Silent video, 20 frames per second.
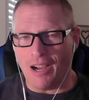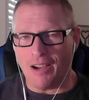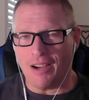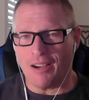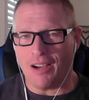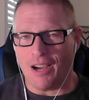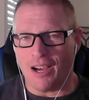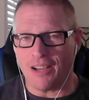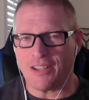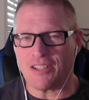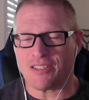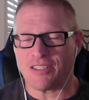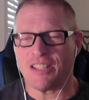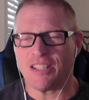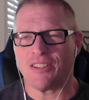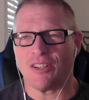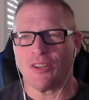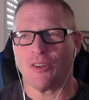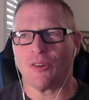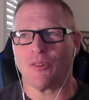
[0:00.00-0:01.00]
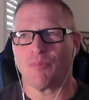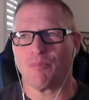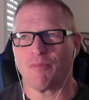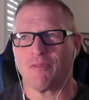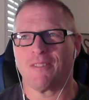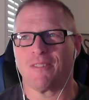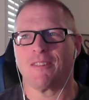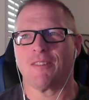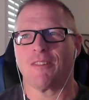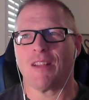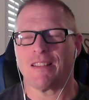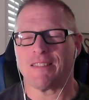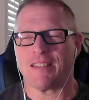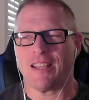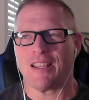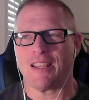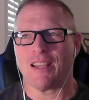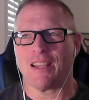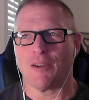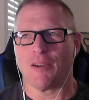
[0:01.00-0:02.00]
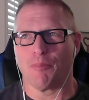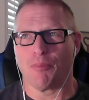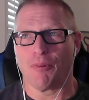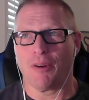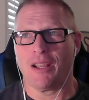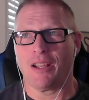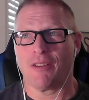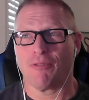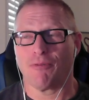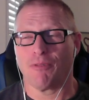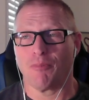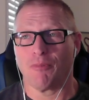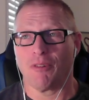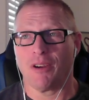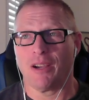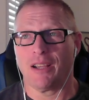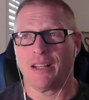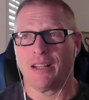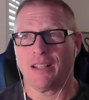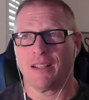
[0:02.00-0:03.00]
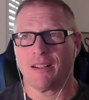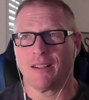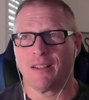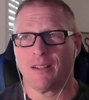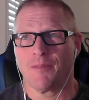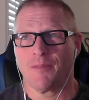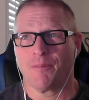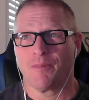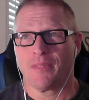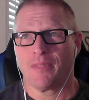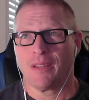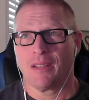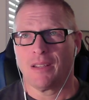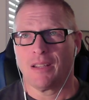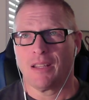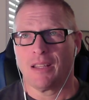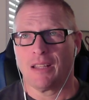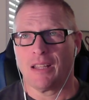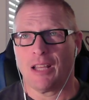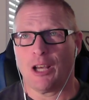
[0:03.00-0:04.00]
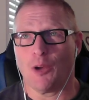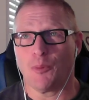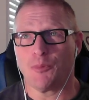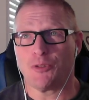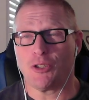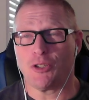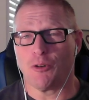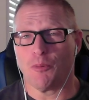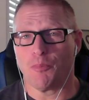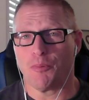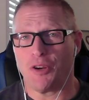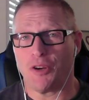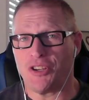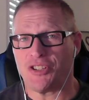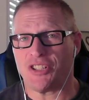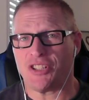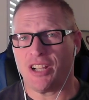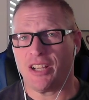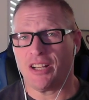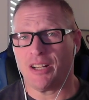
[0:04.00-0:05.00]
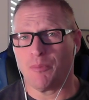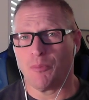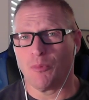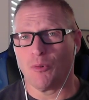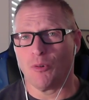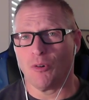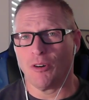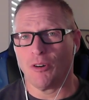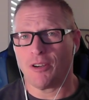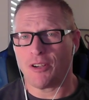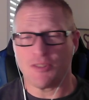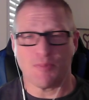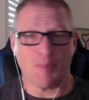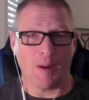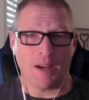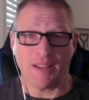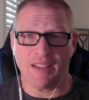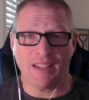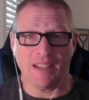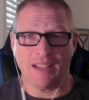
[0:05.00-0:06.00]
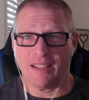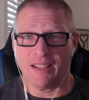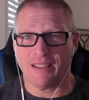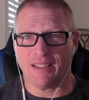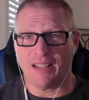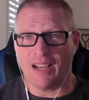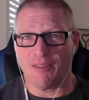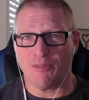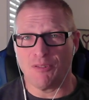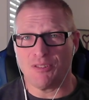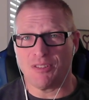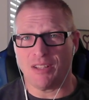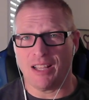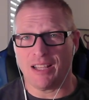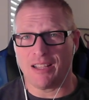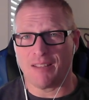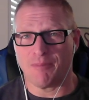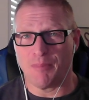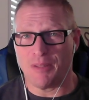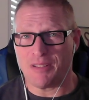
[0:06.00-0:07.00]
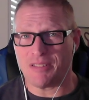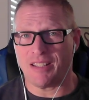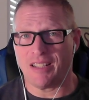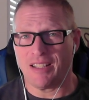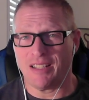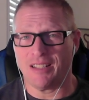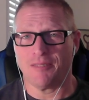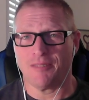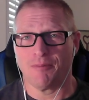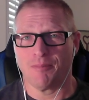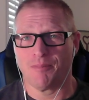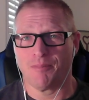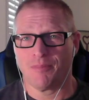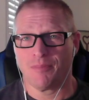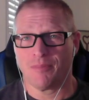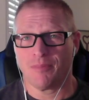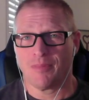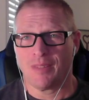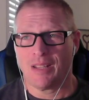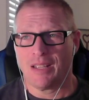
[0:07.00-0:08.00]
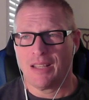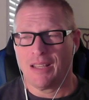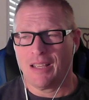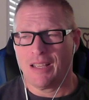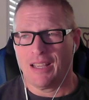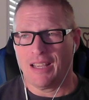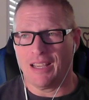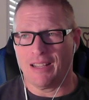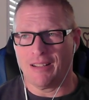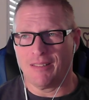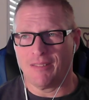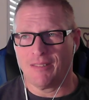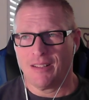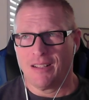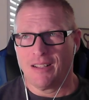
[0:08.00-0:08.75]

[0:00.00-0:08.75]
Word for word: honestly, though, taking a break from writing helps you appreciate it more because by the end I was like missing it, and